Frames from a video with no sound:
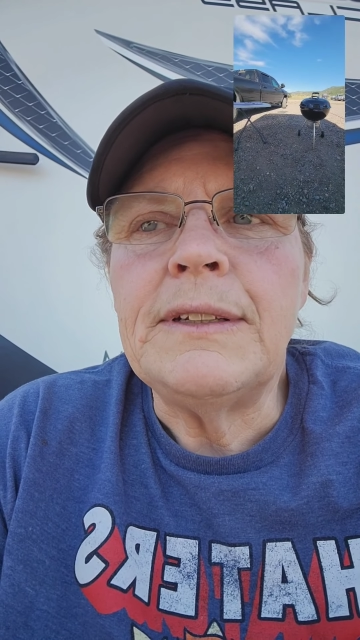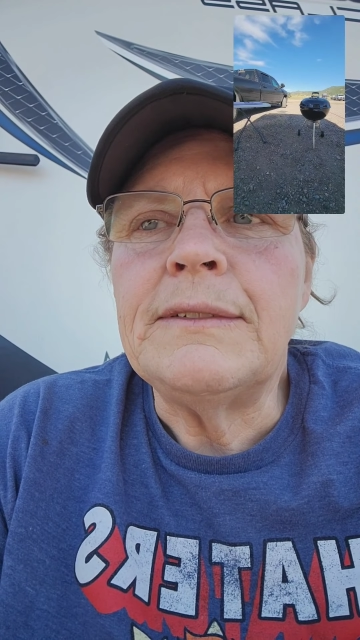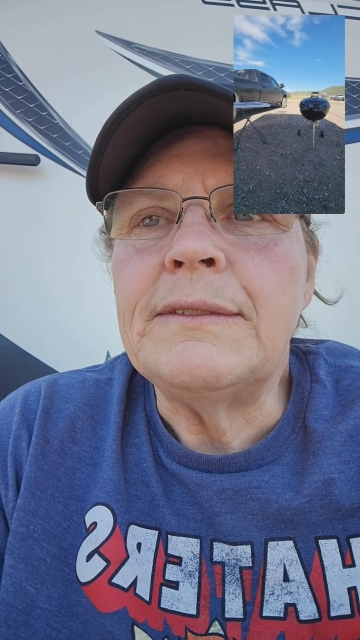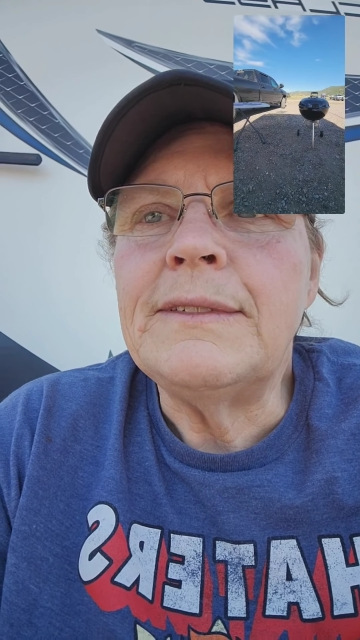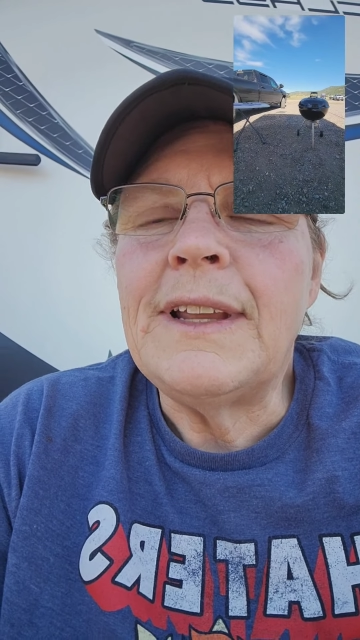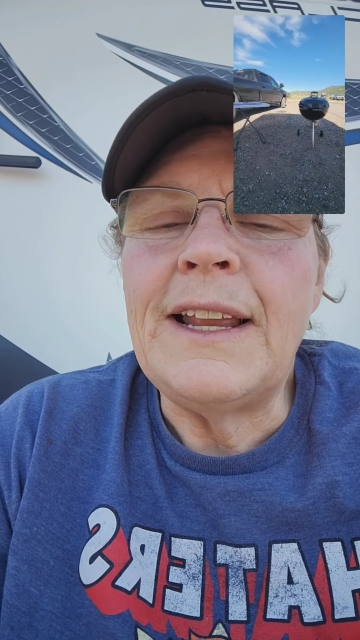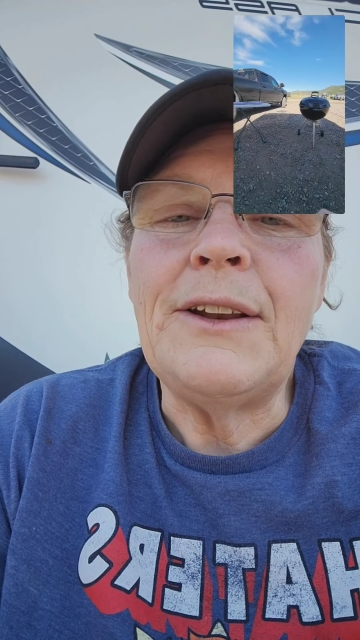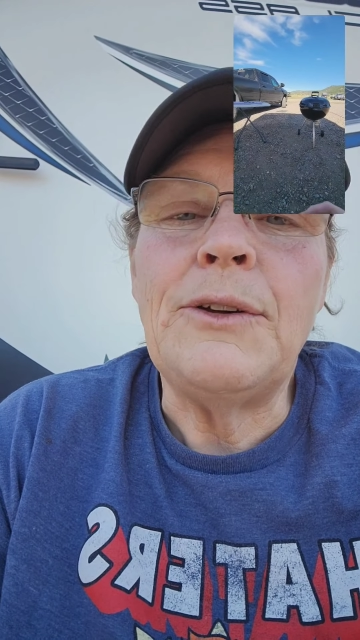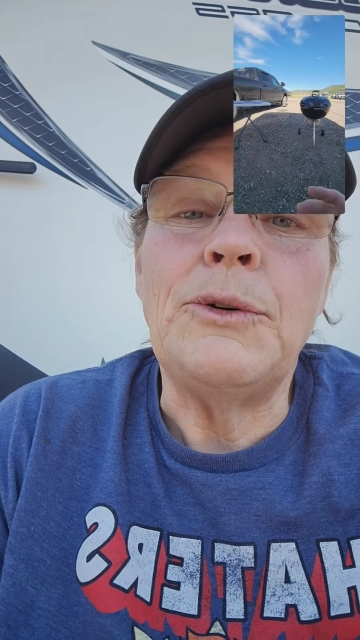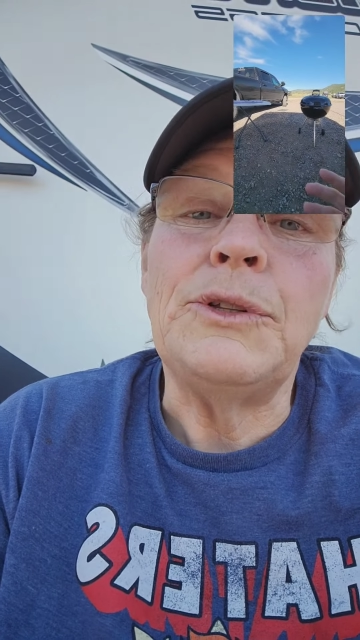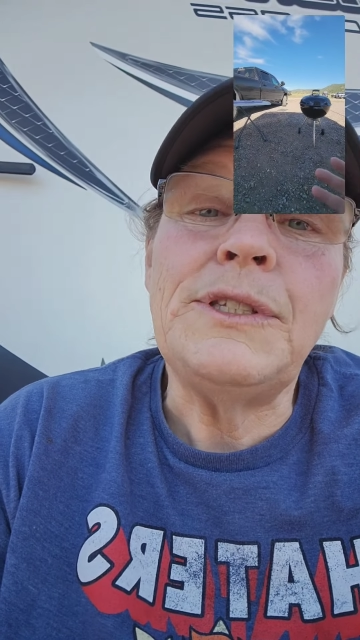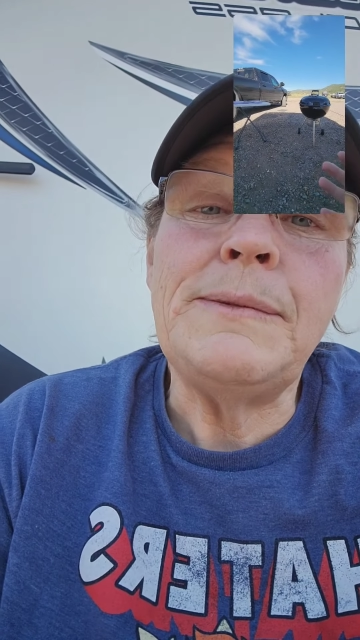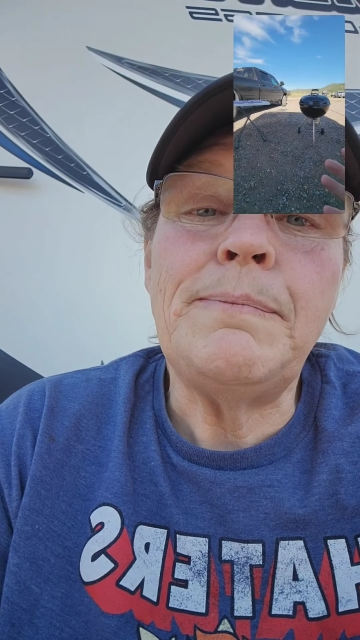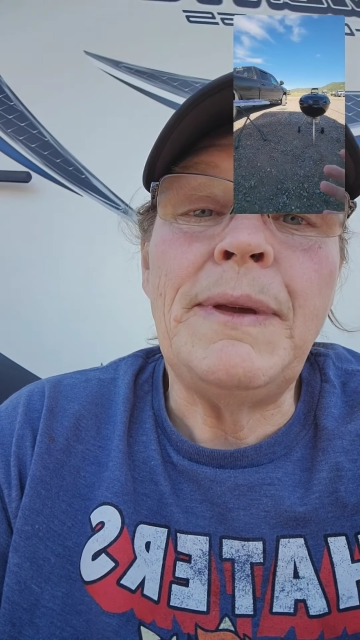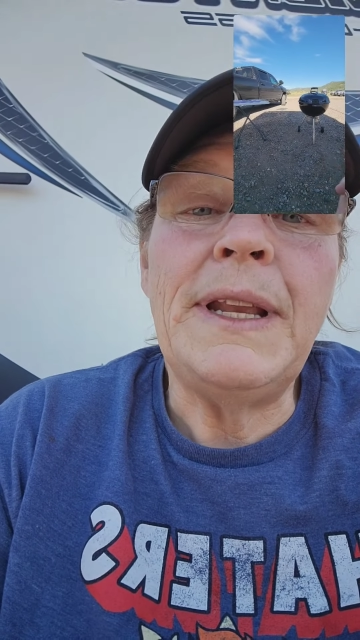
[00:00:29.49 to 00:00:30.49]
And I know
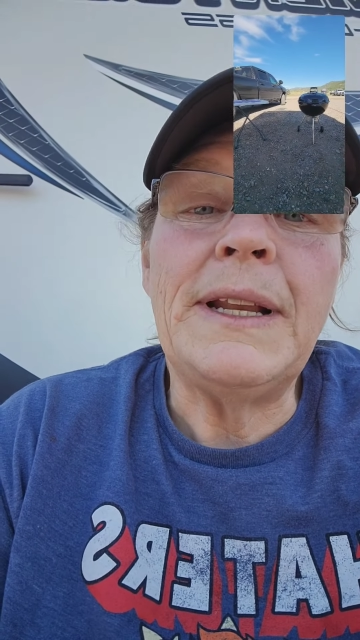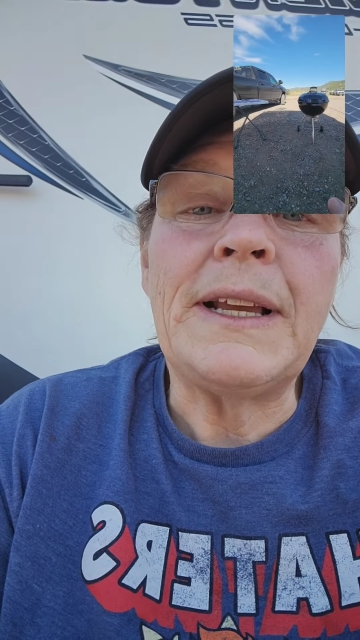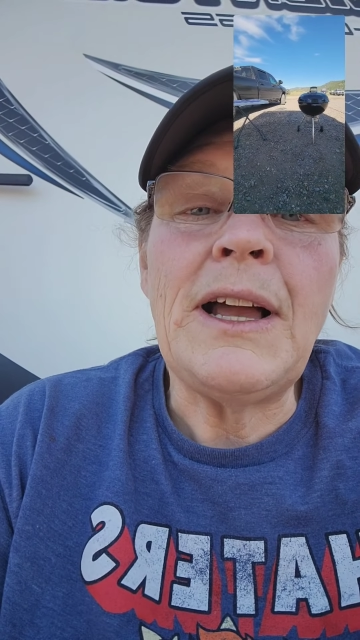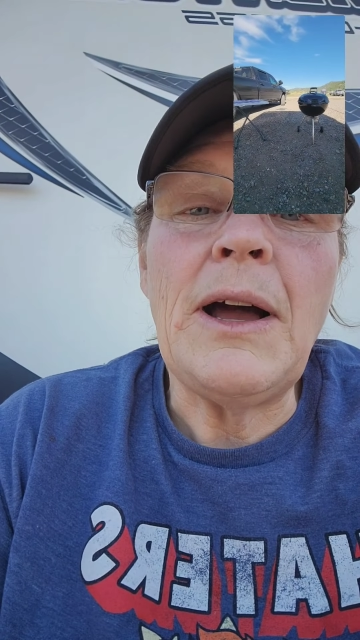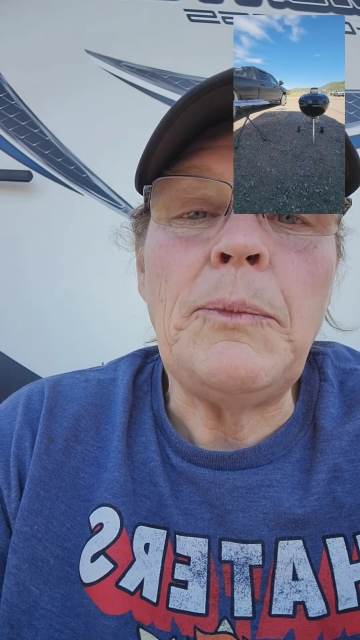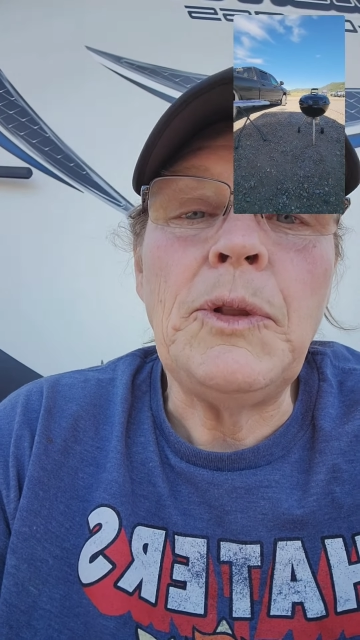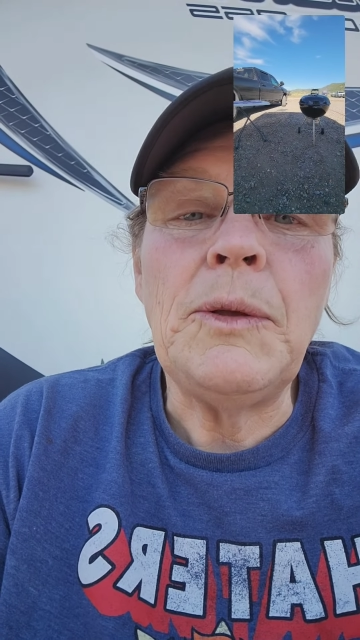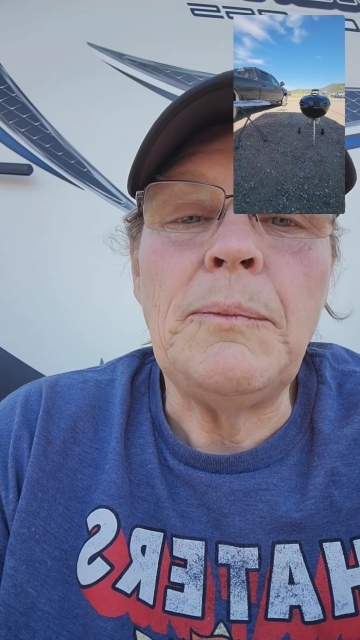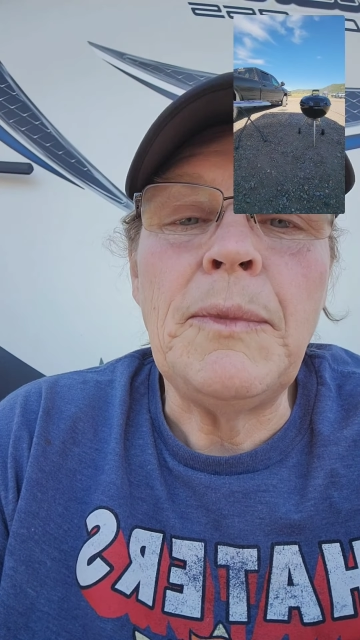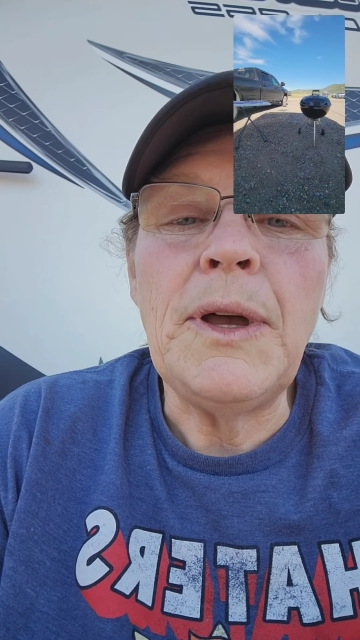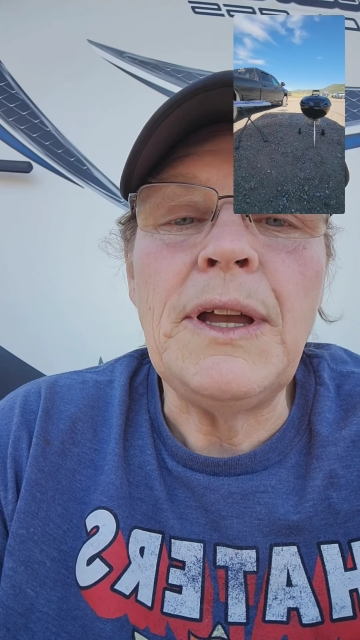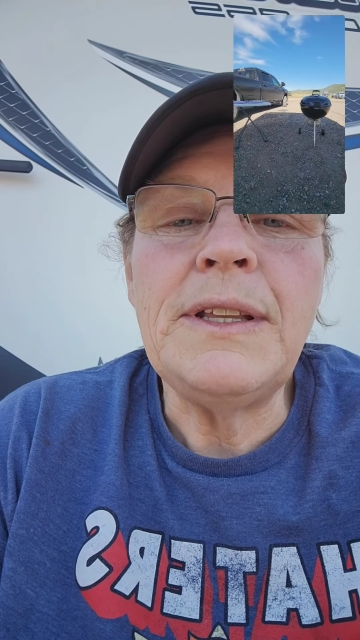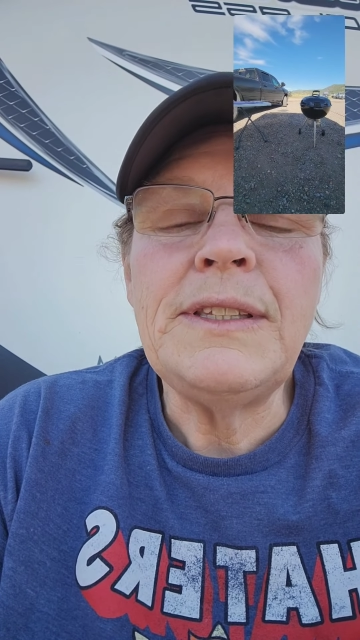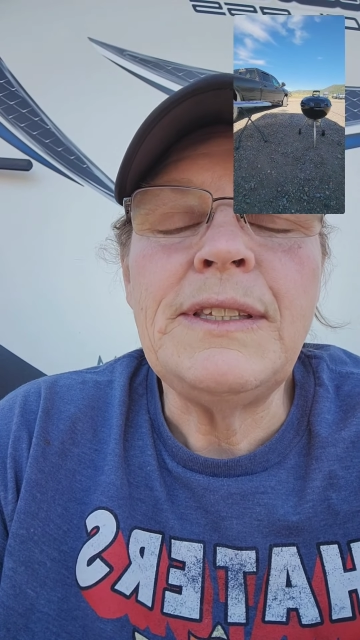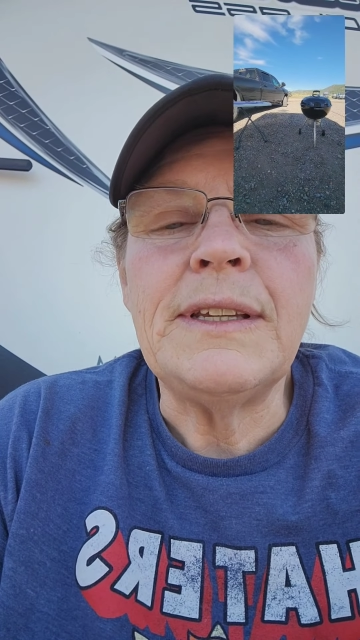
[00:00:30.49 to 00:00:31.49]
it's been a couple of
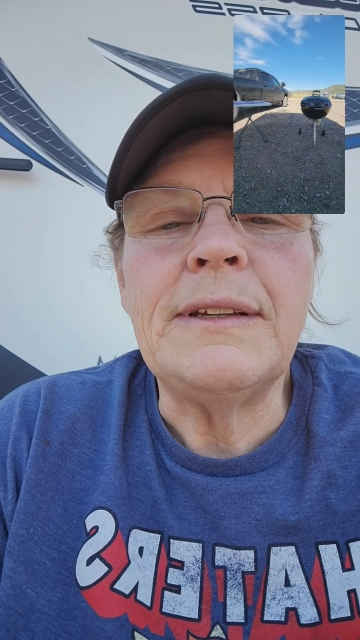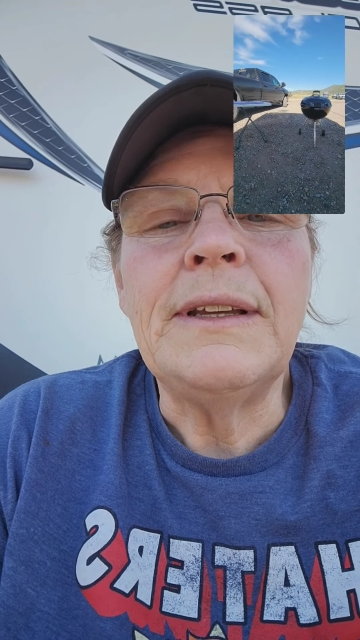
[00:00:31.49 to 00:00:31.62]
months.